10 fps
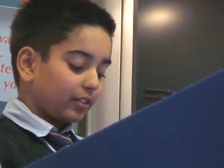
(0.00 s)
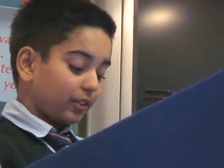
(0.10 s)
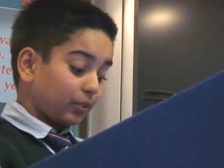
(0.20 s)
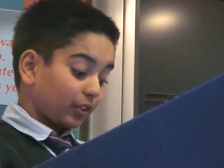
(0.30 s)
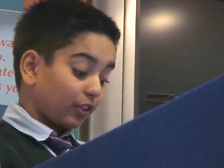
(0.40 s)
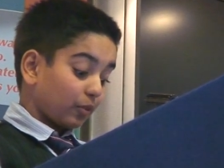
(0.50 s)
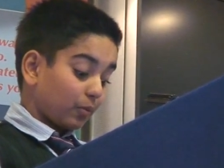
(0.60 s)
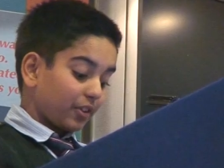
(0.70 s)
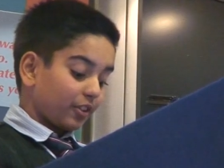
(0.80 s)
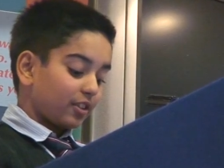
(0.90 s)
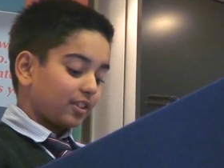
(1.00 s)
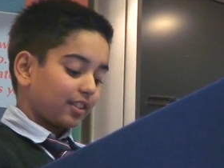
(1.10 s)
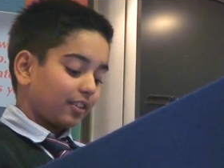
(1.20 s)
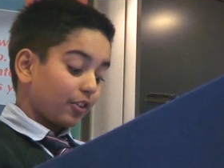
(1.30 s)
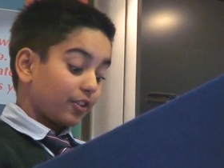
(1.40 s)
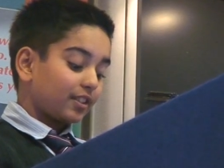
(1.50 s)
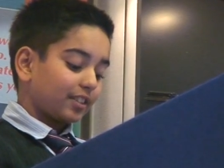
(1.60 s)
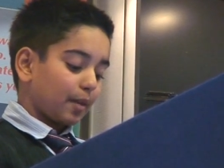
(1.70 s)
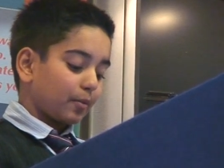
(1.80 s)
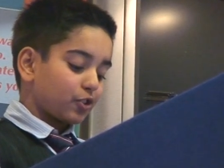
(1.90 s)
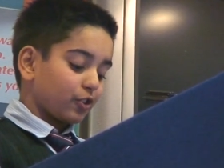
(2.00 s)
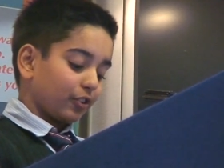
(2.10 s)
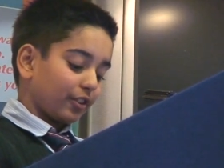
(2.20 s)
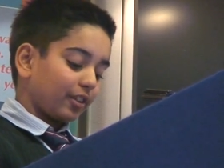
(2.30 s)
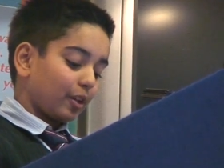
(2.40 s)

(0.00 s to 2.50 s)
Too song with other disabled children